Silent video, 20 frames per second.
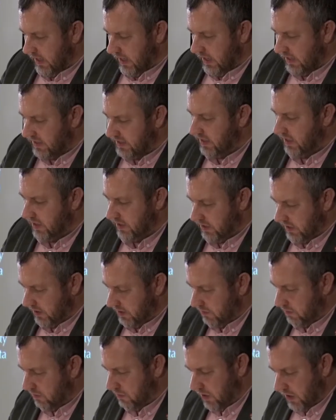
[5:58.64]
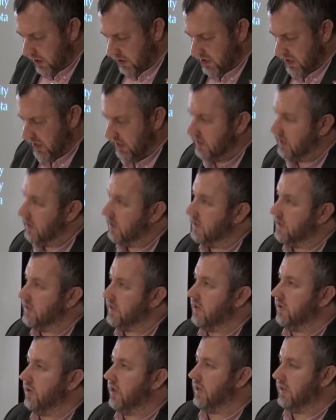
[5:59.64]
He started projects in the
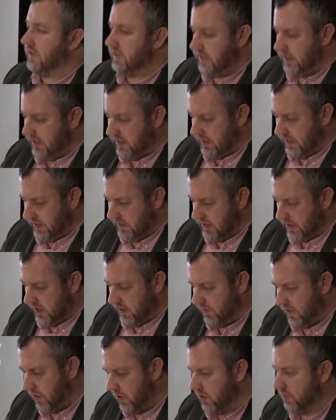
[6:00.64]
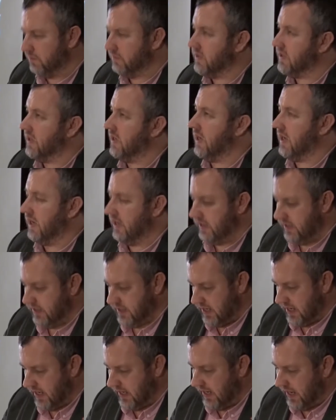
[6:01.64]
Syrian cities of Homs and
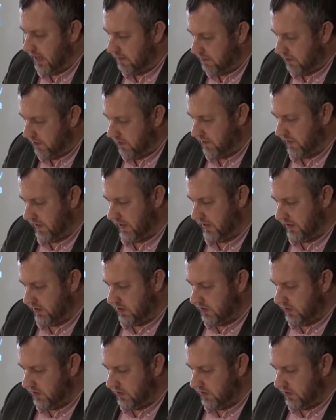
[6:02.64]
Aleppo in